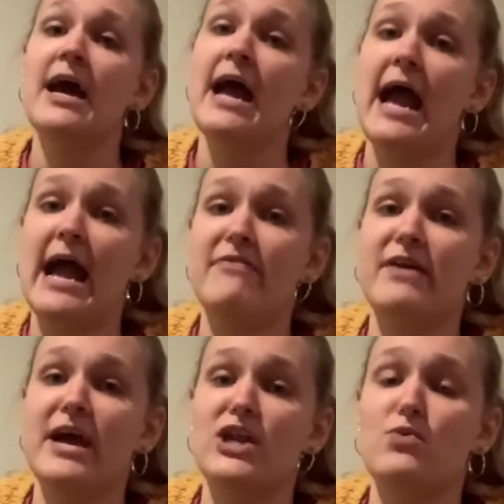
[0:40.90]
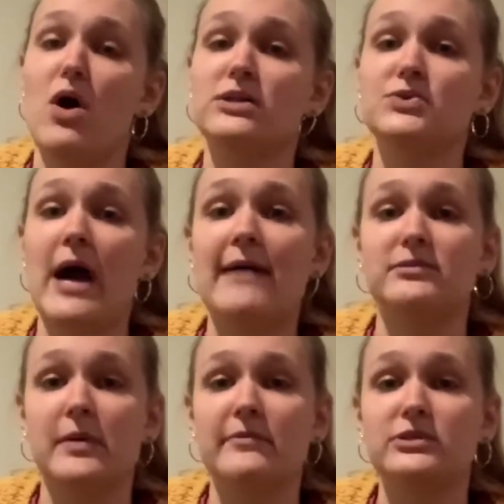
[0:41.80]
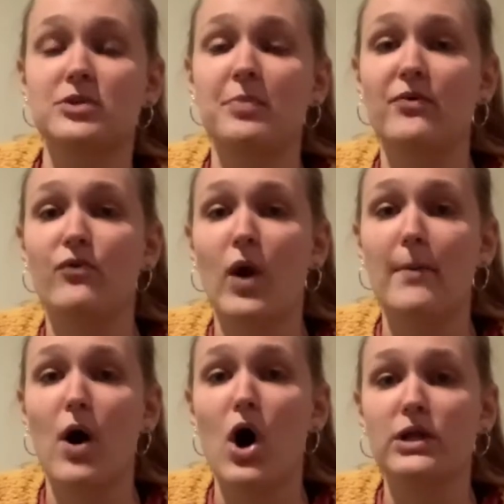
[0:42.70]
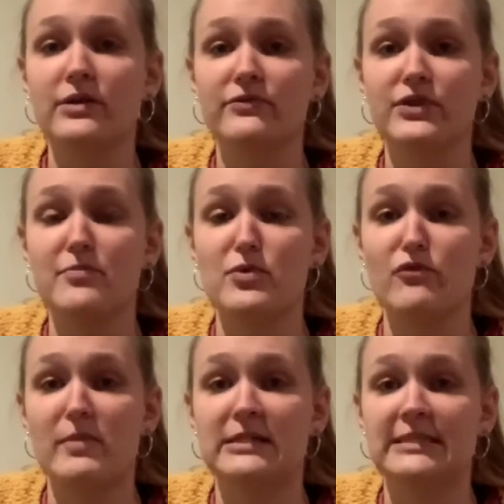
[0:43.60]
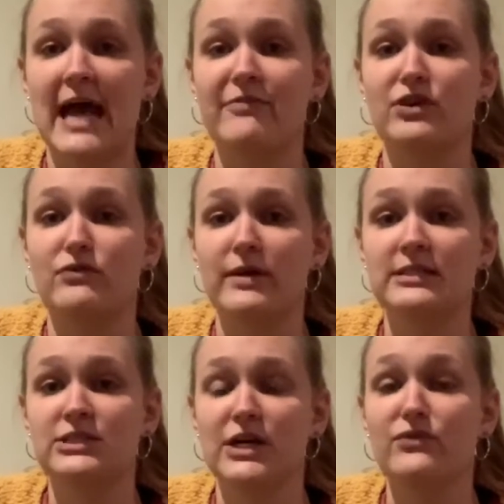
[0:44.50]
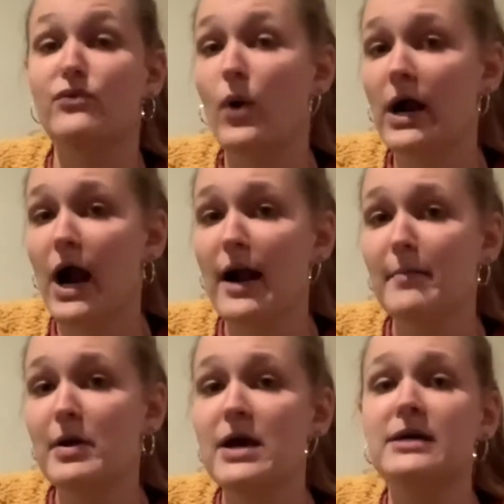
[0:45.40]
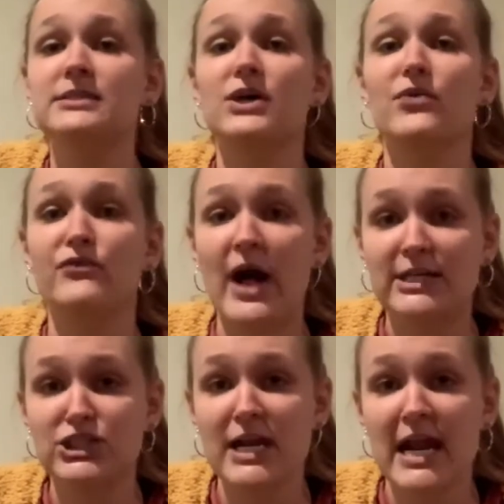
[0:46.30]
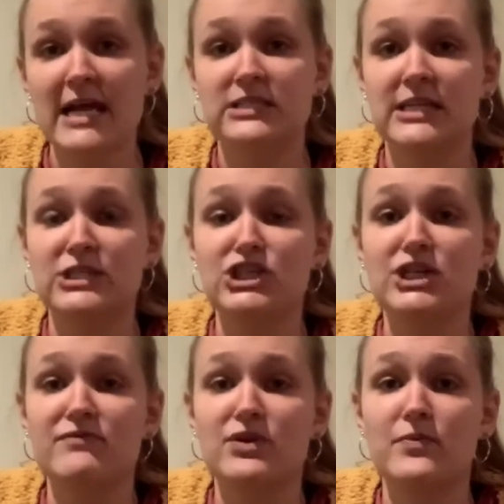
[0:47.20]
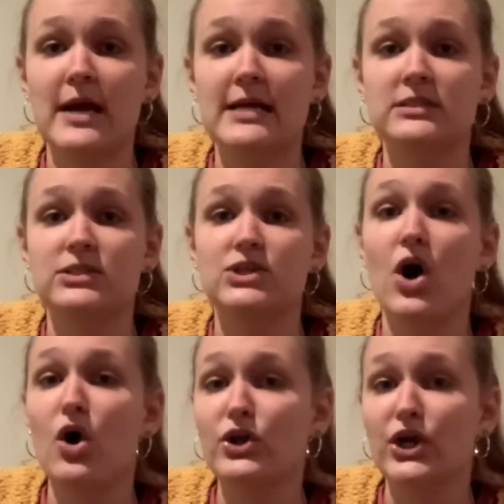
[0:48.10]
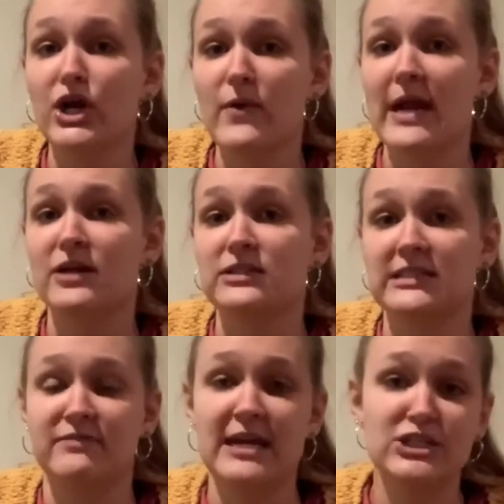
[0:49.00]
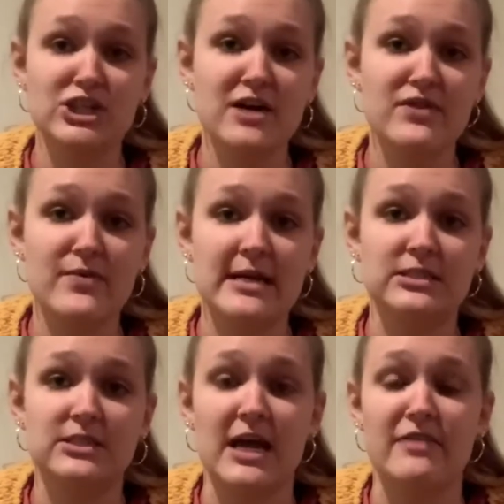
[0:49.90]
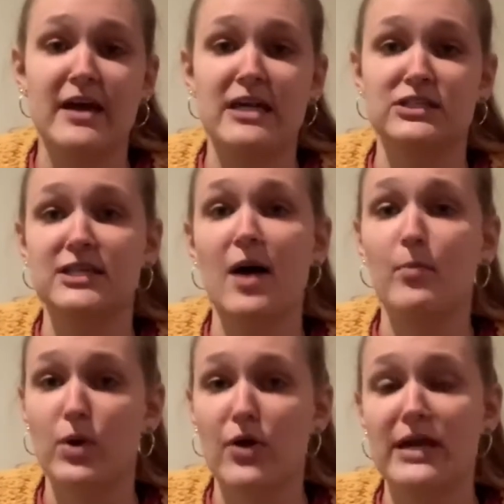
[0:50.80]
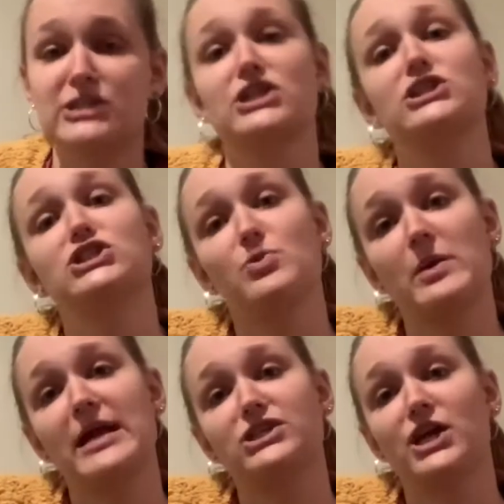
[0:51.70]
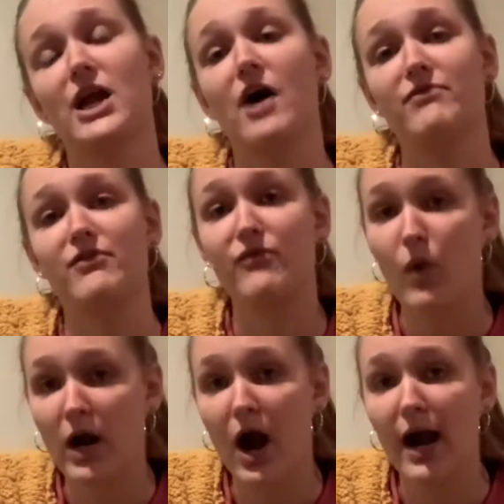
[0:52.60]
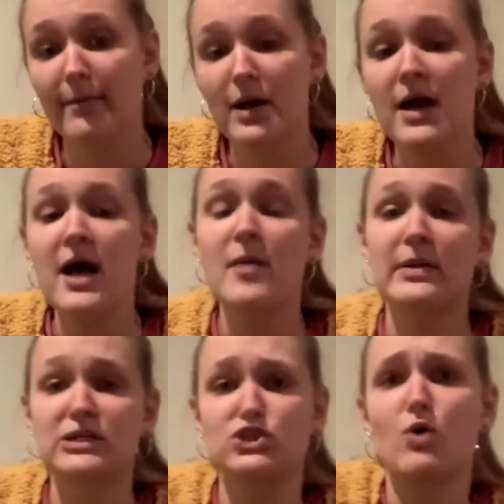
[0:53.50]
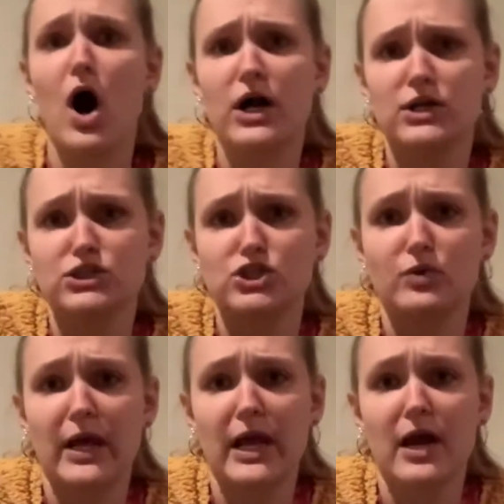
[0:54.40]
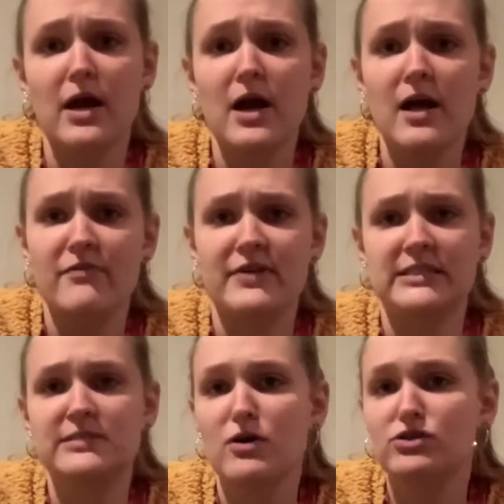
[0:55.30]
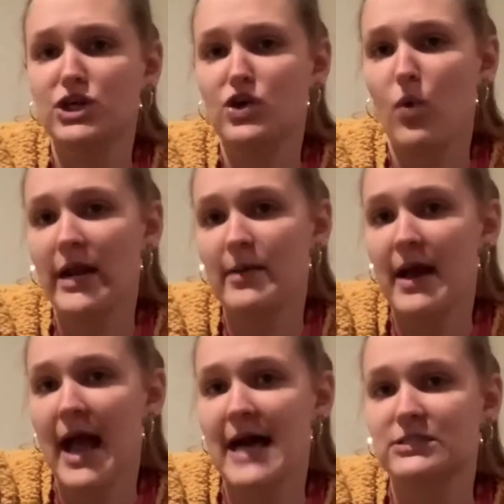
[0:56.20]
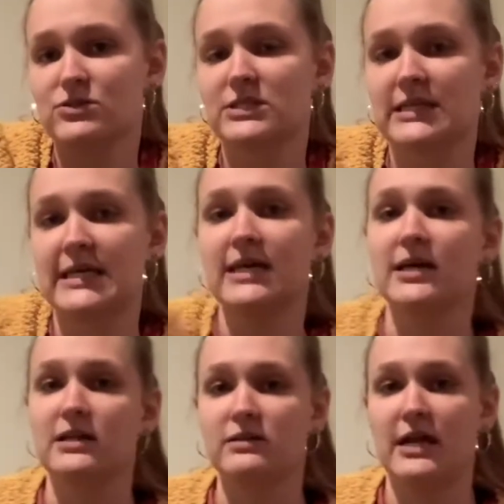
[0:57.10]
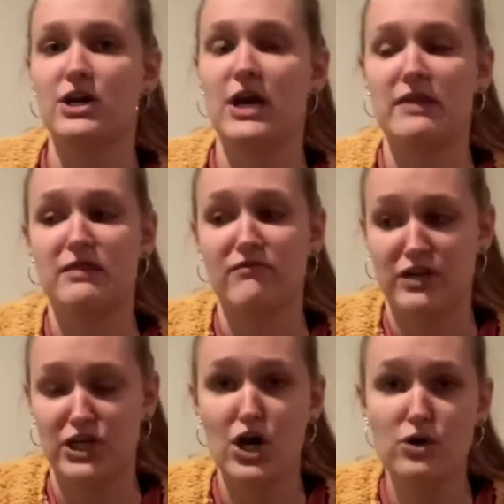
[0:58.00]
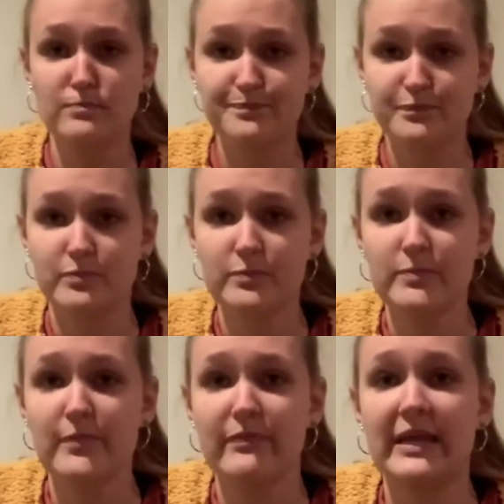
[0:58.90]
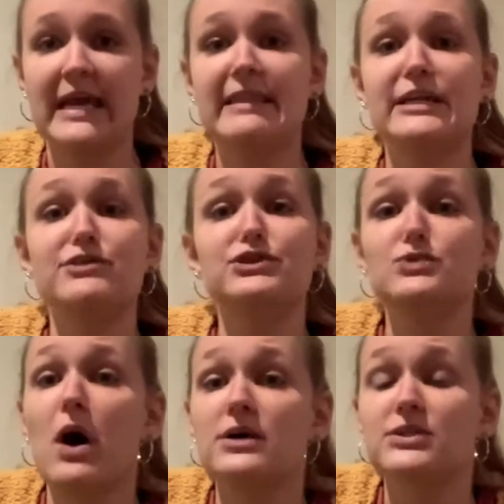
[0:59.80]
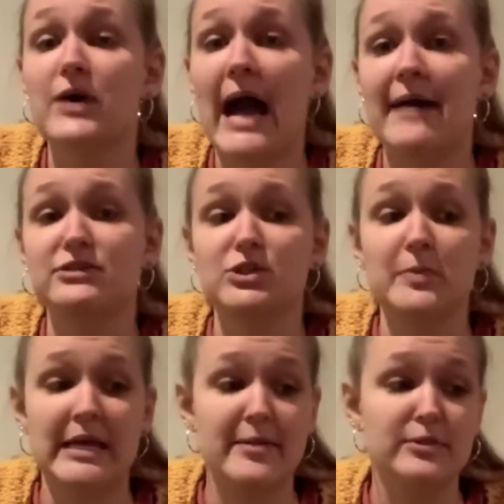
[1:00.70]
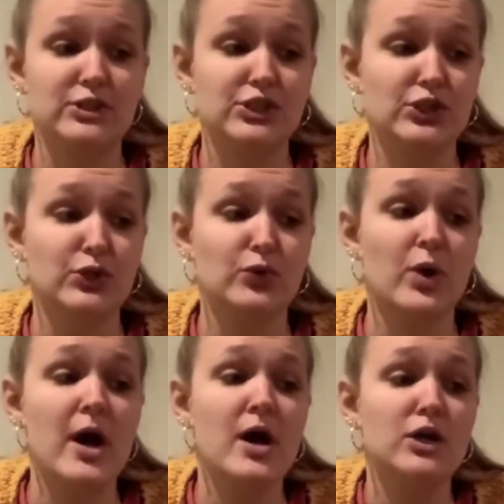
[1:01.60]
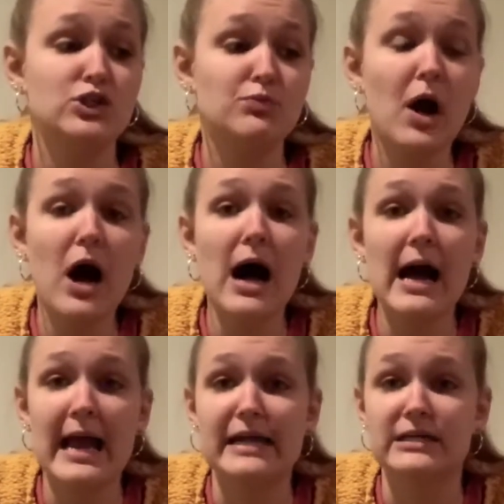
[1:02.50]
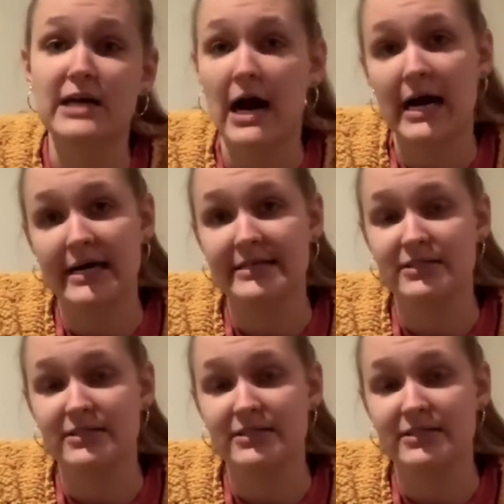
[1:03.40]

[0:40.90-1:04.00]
And then you also have to be able to perform all of the movements at the wrist and forearm. So flexion and extension of the wrist, ulnar and radial deviation of the wrist, and then some pronation and supination of the forearm, because you are doing this motion quite a bit, as you'll see later in the video. And then you do also have to be able to draw and cut as